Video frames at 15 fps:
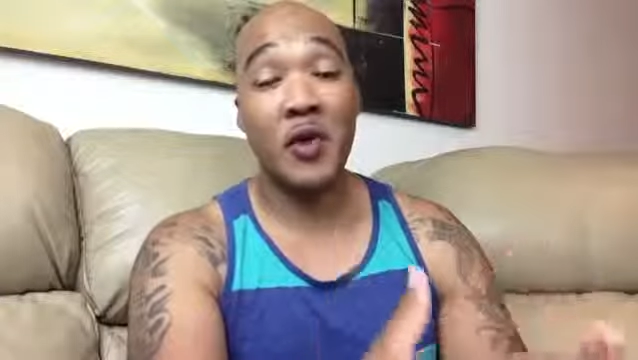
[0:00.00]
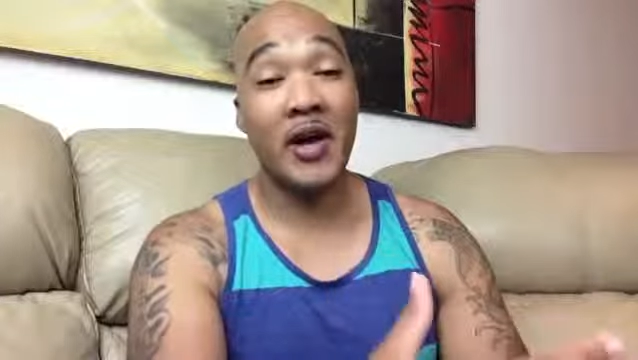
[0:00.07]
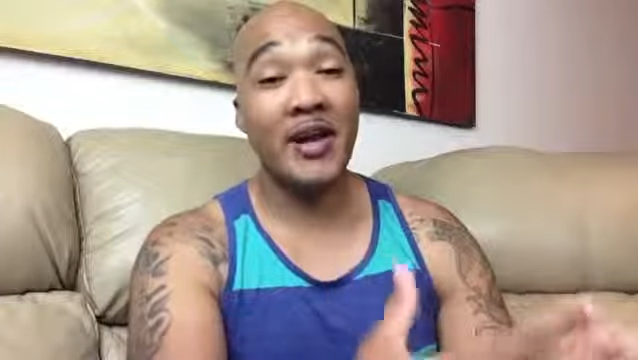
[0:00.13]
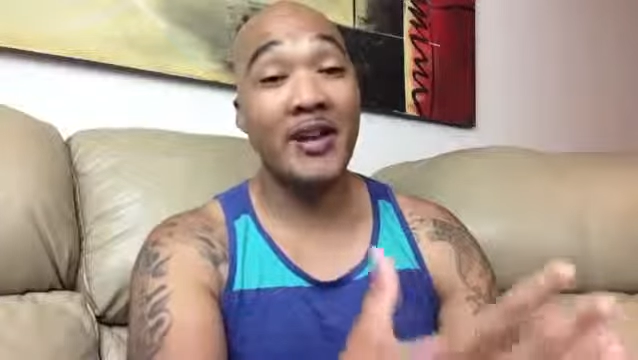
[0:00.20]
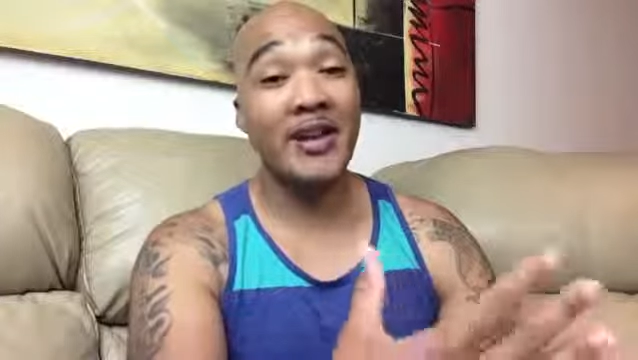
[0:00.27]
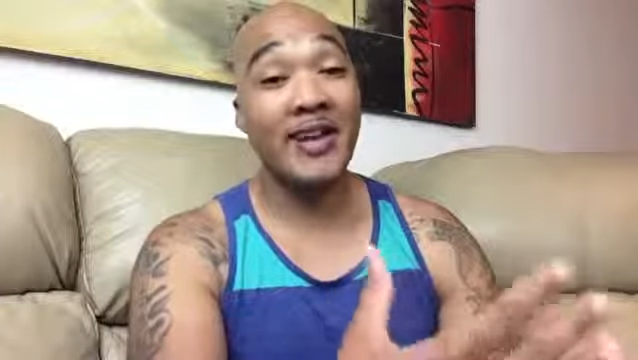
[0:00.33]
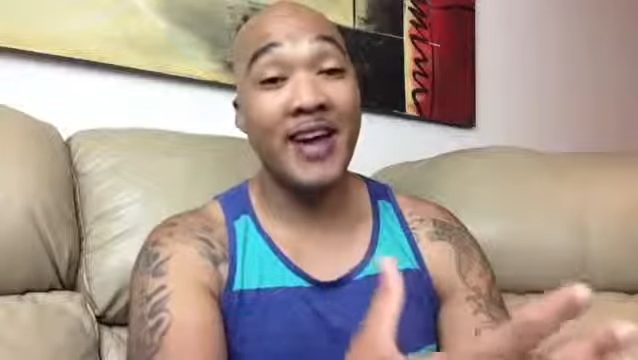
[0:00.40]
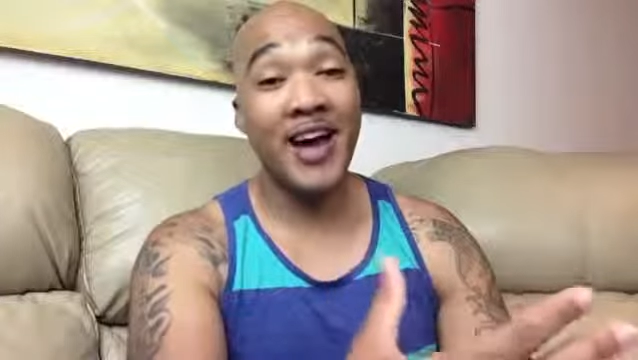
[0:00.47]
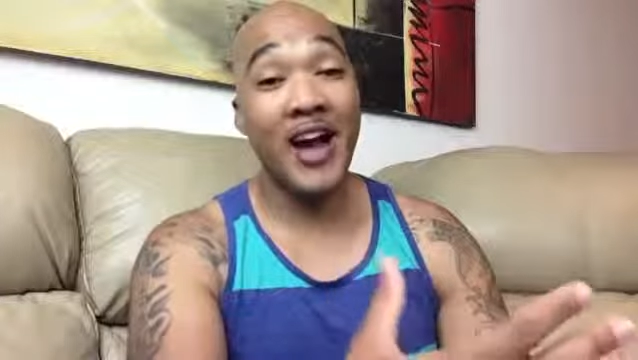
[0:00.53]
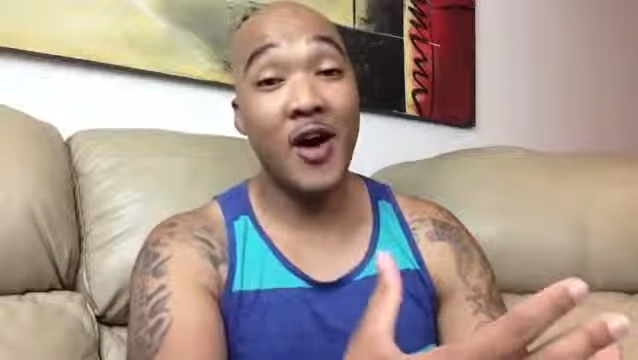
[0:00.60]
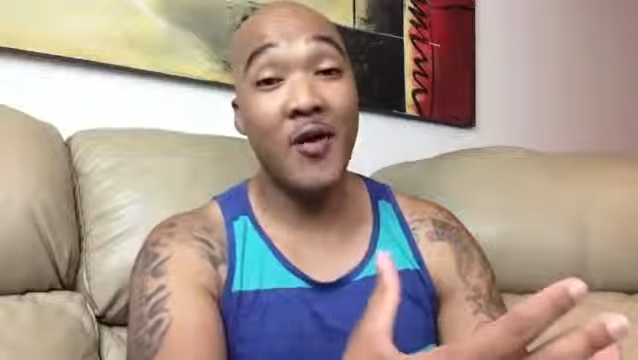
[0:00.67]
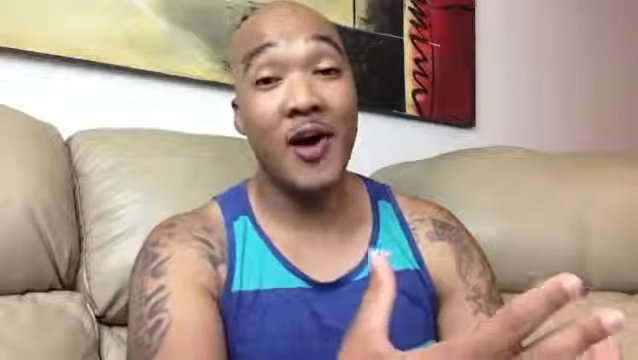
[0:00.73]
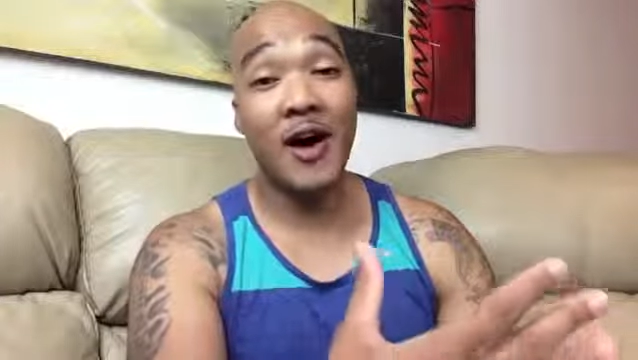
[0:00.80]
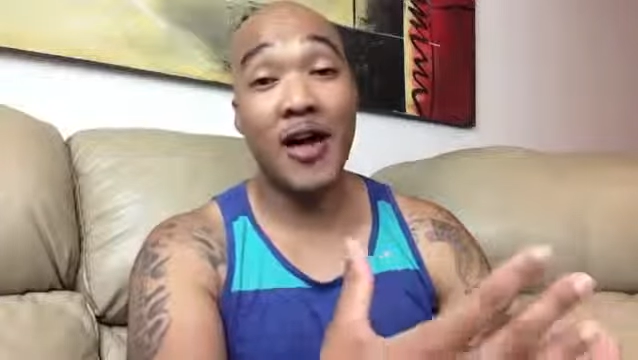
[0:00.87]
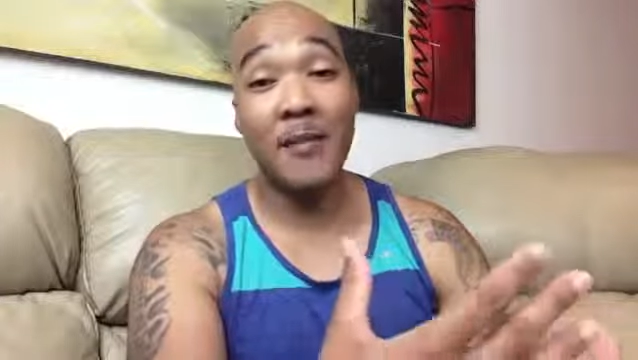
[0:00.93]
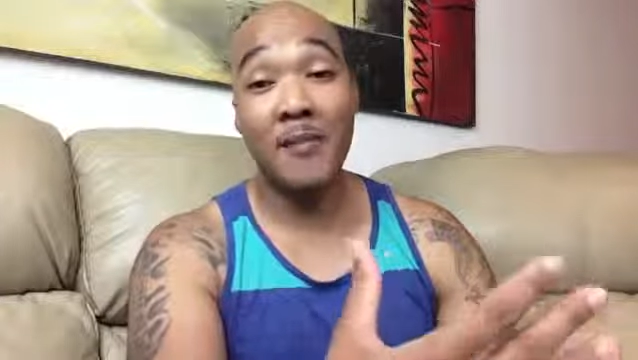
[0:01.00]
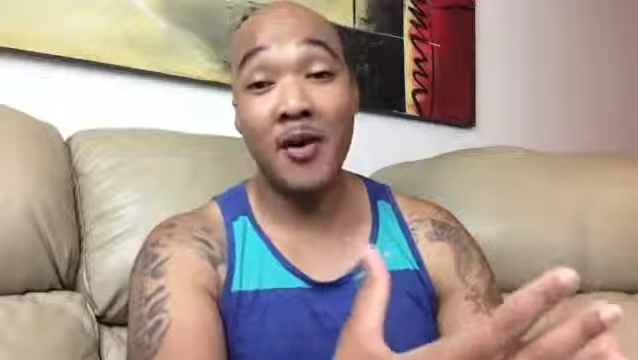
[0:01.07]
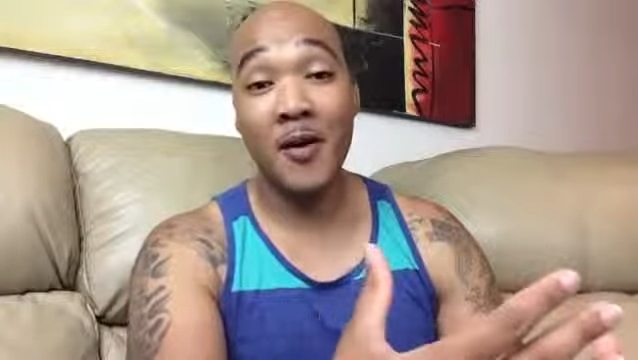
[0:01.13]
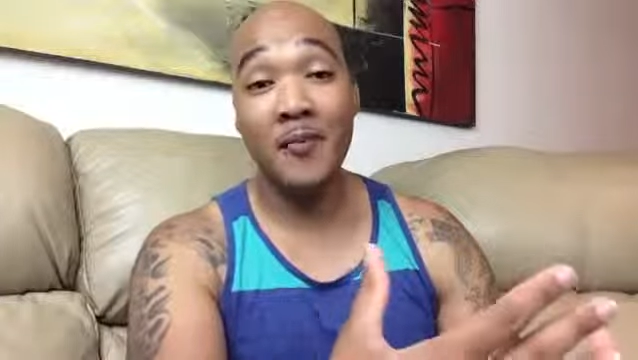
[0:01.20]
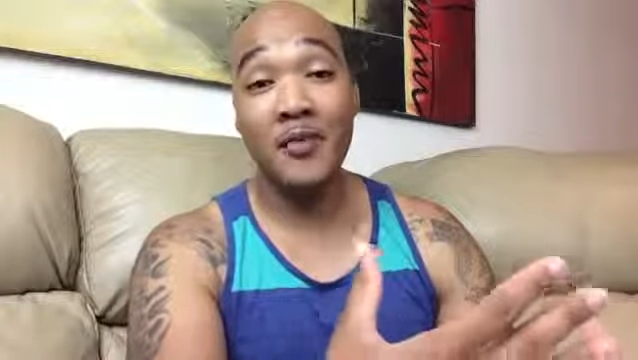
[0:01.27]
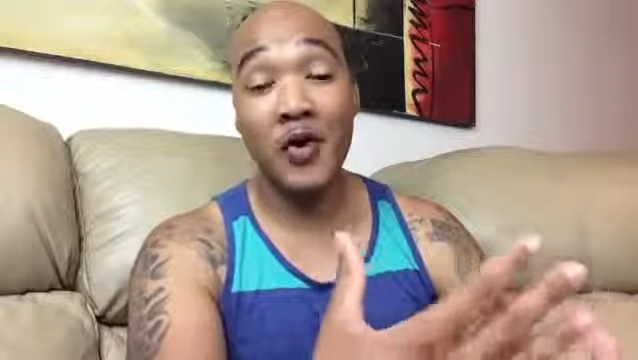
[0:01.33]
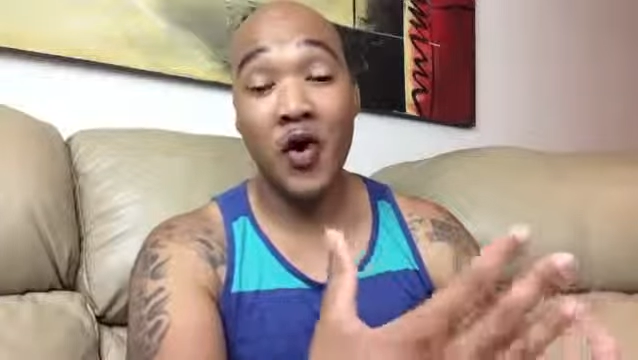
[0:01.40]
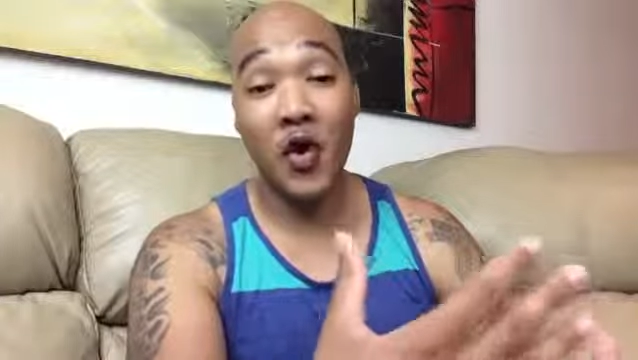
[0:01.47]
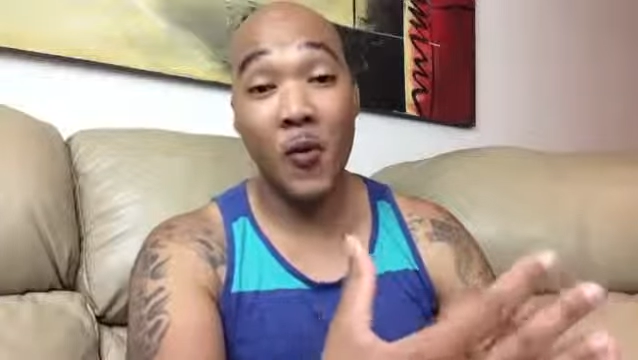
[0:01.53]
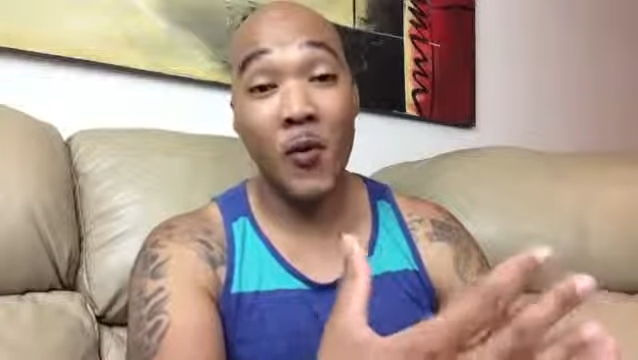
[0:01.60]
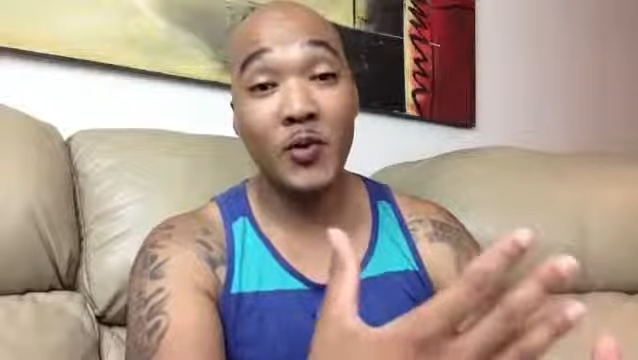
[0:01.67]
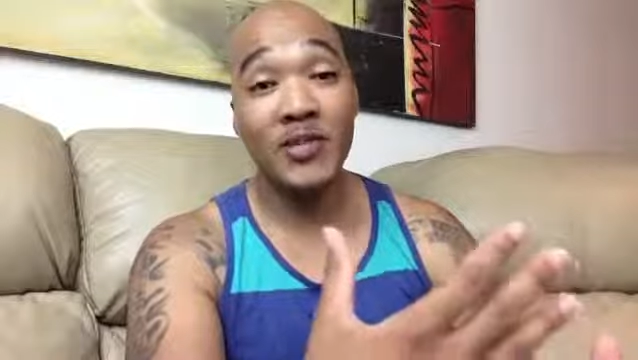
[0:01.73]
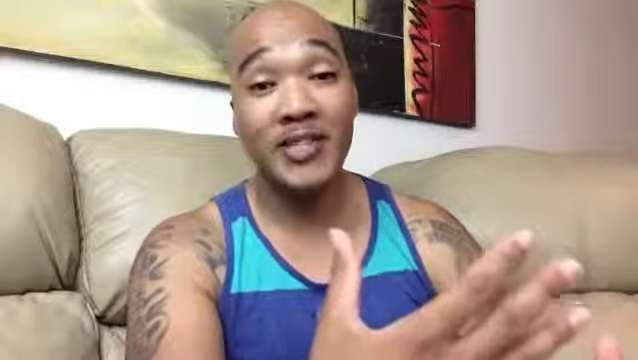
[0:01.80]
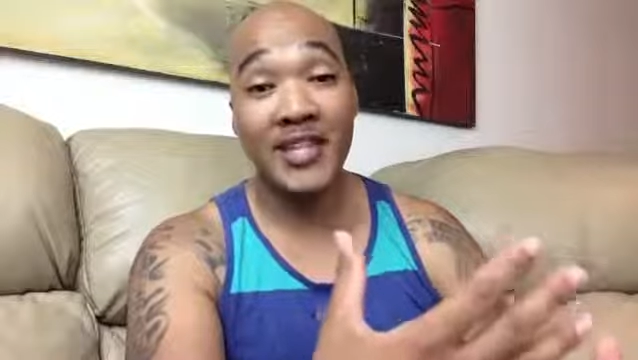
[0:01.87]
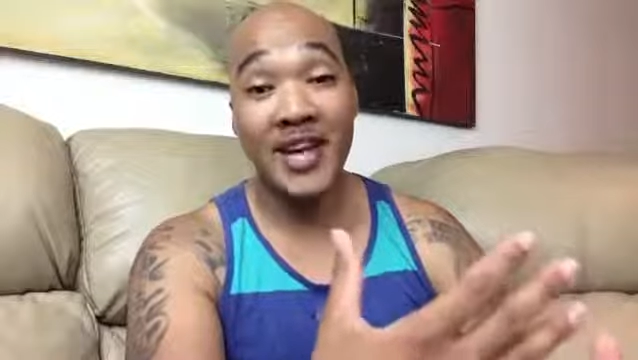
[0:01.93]
and now I am up to
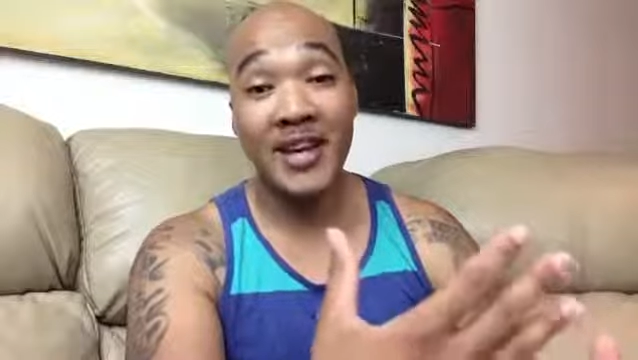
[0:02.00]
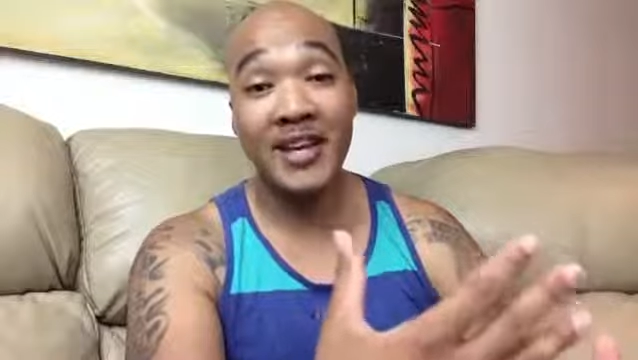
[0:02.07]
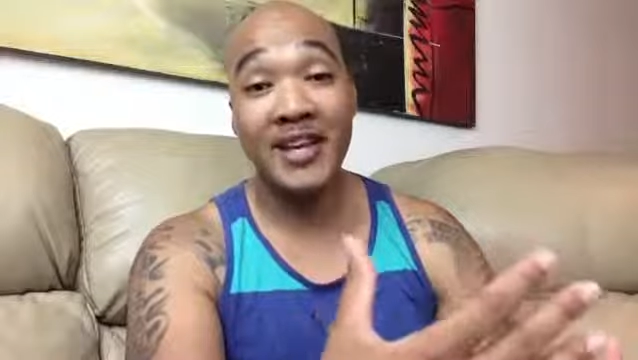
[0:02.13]
almost 10